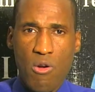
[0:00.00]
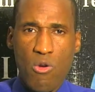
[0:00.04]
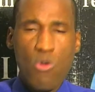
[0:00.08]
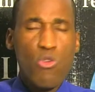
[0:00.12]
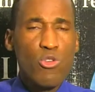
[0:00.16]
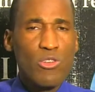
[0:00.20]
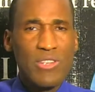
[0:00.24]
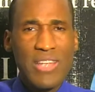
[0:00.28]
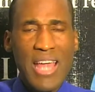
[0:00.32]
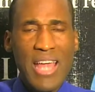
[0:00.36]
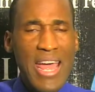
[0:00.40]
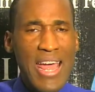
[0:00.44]

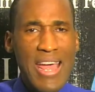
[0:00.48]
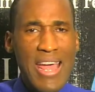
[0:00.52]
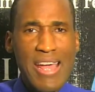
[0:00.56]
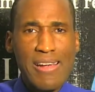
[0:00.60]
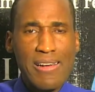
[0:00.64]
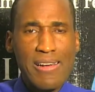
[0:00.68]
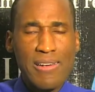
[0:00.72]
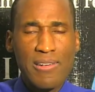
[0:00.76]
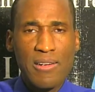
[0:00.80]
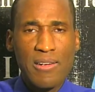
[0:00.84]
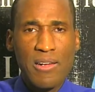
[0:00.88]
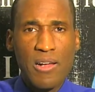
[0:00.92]
who
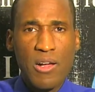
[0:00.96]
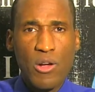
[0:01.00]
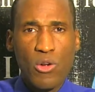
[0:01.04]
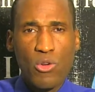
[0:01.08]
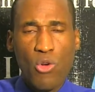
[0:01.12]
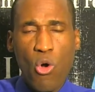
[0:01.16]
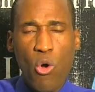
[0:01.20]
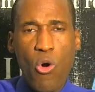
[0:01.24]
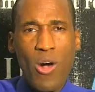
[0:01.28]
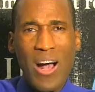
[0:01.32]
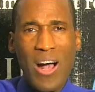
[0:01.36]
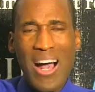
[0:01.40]
dare
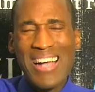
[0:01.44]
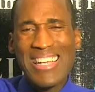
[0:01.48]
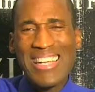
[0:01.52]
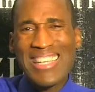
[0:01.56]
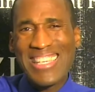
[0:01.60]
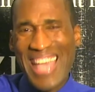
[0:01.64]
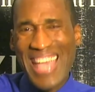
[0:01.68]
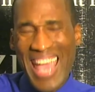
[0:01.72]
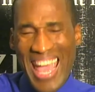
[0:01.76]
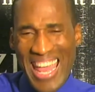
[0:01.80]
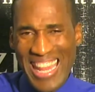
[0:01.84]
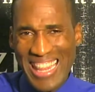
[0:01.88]
go
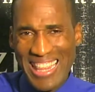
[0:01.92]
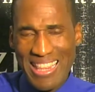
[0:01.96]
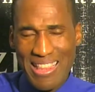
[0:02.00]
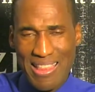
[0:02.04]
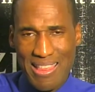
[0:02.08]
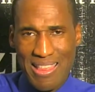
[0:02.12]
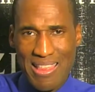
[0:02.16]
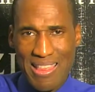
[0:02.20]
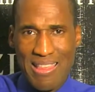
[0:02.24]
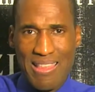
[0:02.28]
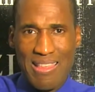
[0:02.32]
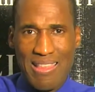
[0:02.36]

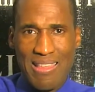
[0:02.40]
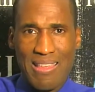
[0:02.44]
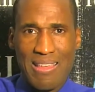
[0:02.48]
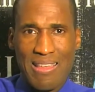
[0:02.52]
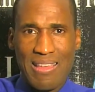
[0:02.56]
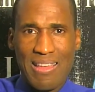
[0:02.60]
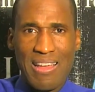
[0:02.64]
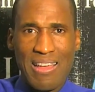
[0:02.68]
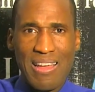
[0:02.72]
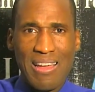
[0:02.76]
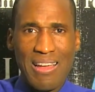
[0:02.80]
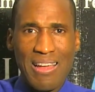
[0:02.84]

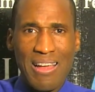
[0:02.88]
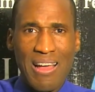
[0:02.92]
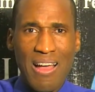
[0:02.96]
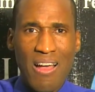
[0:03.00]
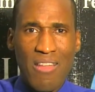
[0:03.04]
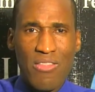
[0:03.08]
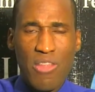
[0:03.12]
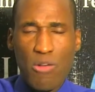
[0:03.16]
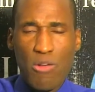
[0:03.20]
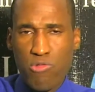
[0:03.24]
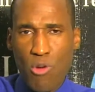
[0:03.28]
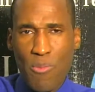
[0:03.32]
against
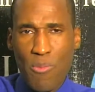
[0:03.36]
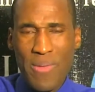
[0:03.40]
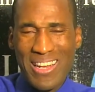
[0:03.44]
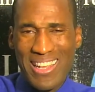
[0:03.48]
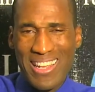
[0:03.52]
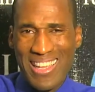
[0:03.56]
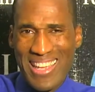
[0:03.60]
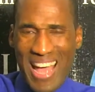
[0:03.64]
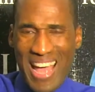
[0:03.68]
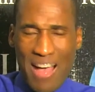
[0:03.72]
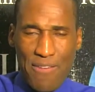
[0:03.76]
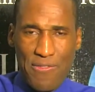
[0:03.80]
the
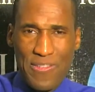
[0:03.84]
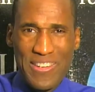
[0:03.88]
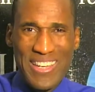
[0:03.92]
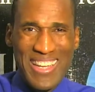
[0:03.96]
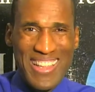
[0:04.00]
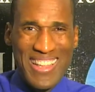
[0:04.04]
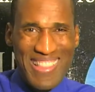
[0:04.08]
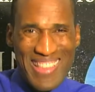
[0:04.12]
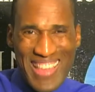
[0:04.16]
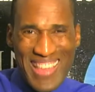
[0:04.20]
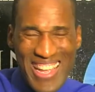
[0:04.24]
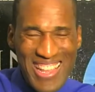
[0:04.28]
Roman
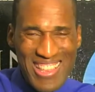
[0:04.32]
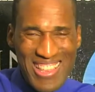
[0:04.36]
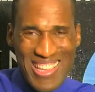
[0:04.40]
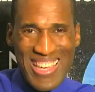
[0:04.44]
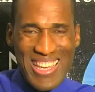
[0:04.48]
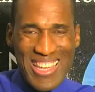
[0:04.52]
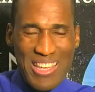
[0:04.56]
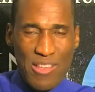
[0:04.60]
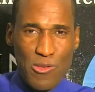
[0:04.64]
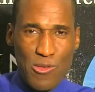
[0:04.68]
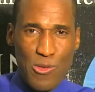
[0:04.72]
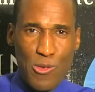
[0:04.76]
Catholic
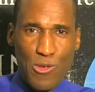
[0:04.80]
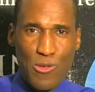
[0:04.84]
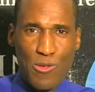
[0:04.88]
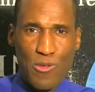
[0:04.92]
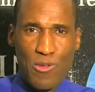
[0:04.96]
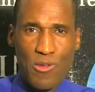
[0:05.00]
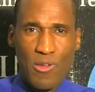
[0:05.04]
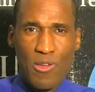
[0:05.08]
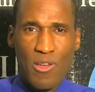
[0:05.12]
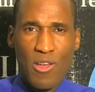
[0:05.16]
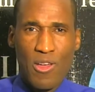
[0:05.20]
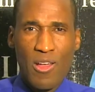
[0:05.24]

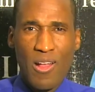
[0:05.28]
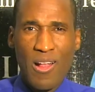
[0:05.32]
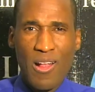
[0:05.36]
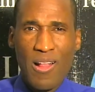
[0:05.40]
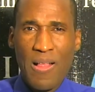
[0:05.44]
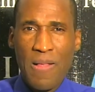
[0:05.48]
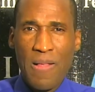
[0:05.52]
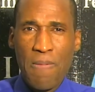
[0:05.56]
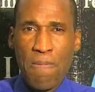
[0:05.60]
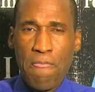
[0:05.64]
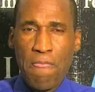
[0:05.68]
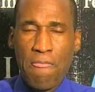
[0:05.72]
teachings?
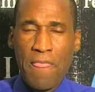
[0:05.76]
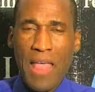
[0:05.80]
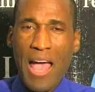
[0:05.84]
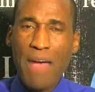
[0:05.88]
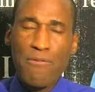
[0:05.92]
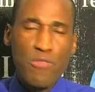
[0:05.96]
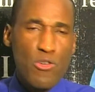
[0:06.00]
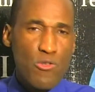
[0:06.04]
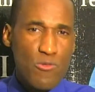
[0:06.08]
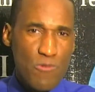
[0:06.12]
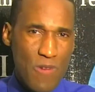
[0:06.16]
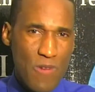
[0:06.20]

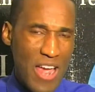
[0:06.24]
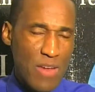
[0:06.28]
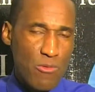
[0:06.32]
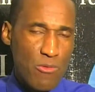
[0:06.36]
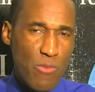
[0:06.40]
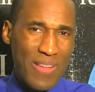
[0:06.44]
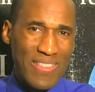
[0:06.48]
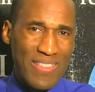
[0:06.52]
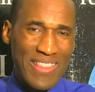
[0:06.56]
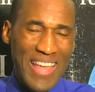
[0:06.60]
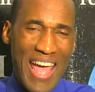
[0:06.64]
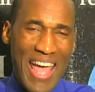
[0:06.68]
Have you
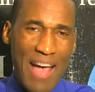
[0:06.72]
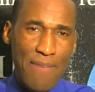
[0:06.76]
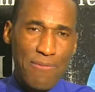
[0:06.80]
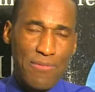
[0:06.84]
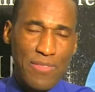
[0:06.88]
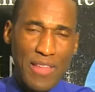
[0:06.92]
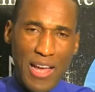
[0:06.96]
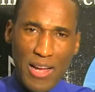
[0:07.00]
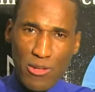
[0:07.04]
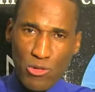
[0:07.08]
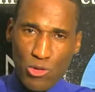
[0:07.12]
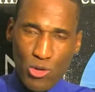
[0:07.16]
read what they
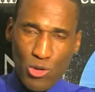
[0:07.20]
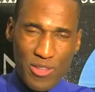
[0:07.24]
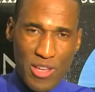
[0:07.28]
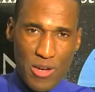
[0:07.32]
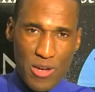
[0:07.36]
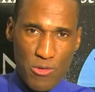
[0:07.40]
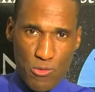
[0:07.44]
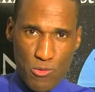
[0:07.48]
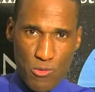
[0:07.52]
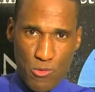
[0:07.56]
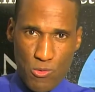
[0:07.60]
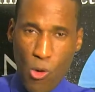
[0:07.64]
have done to
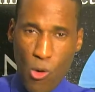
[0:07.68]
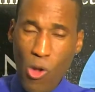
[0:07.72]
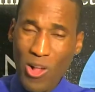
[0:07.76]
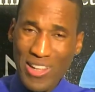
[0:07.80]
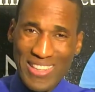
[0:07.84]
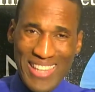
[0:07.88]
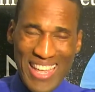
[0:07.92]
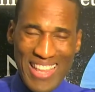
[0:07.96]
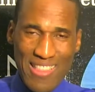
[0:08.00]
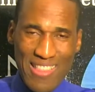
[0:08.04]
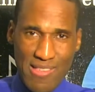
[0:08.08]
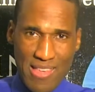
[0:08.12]
the
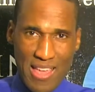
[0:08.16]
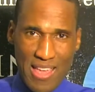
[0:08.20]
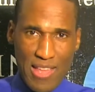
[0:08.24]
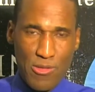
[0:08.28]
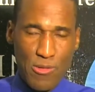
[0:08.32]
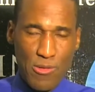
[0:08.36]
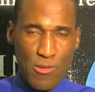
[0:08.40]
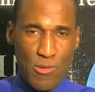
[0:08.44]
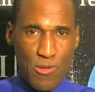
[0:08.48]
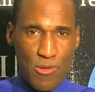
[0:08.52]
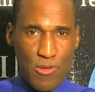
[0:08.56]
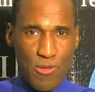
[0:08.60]

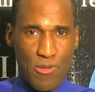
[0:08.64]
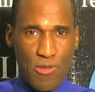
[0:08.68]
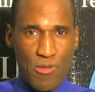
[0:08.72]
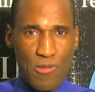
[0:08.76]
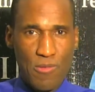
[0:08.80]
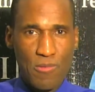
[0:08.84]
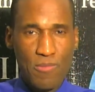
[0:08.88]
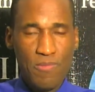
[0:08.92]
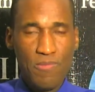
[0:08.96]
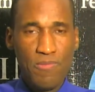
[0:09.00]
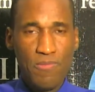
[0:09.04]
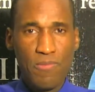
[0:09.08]

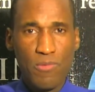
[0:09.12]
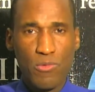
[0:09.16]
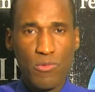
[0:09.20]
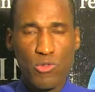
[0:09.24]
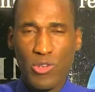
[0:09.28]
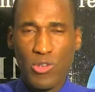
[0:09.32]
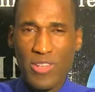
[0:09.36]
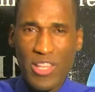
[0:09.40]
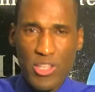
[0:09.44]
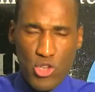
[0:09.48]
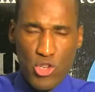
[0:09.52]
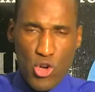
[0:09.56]
Waldensians,
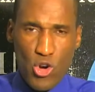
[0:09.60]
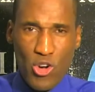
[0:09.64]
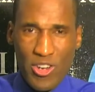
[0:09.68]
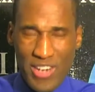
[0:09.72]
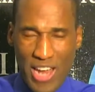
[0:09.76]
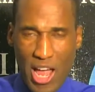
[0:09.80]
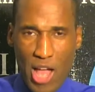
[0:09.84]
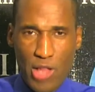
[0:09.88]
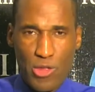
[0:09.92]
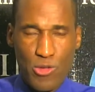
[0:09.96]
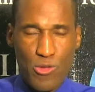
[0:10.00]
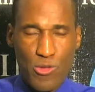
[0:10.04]
to the
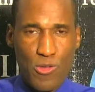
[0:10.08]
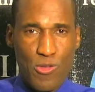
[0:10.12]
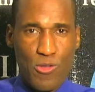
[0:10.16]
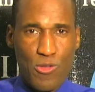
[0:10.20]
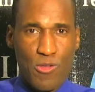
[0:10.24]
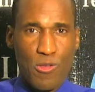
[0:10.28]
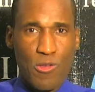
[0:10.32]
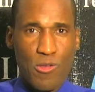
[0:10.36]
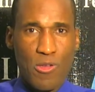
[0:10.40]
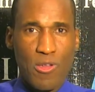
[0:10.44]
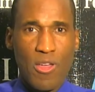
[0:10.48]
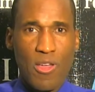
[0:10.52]

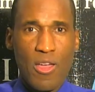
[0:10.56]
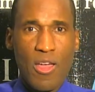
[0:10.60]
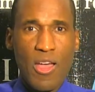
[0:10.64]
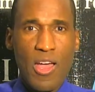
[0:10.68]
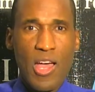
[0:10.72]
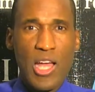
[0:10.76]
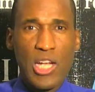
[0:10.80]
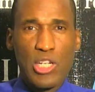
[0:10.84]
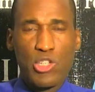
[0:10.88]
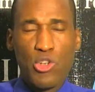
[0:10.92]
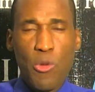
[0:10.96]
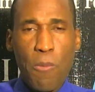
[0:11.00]
Huguenots,
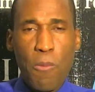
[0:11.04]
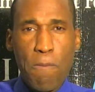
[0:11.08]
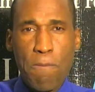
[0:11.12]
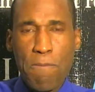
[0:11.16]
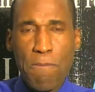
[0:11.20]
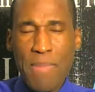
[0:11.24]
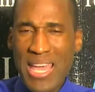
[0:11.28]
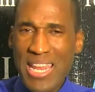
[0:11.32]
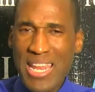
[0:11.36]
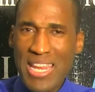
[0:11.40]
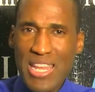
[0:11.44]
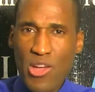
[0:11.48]
to
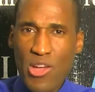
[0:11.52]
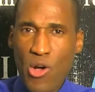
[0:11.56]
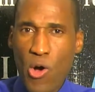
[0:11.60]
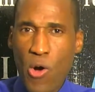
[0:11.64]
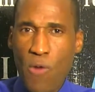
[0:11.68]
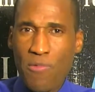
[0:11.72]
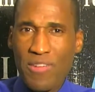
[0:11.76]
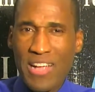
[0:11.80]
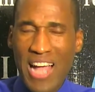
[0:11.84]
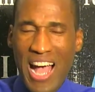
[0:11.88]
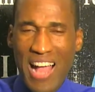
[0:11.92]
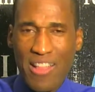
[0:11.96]
many
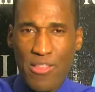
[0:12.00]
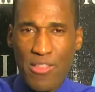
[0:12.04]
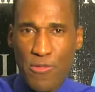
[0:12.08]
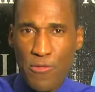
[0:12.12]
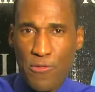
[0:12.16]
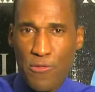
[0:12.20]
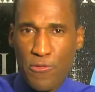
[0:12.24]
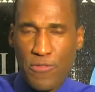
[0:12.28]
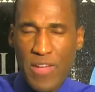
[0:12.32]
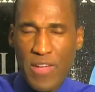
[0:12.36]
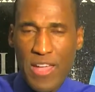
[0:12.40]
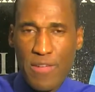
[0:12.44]
of
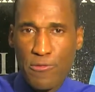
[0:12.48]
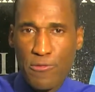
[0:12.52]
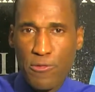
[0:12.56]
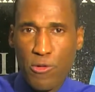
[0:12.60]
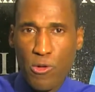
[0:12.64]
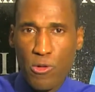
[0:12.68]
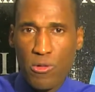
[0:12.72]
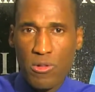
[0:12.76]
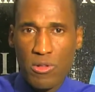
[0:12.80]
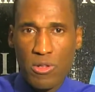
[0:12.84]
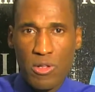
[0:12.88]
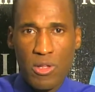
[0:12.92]
God's
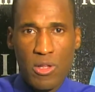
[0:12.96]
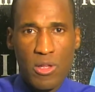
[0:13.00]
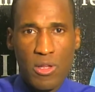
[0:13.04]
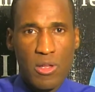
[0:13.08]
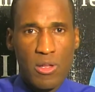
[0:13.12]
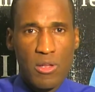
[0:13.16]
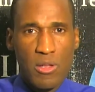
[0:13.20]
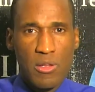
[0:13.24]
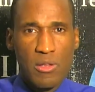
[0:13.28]
faithful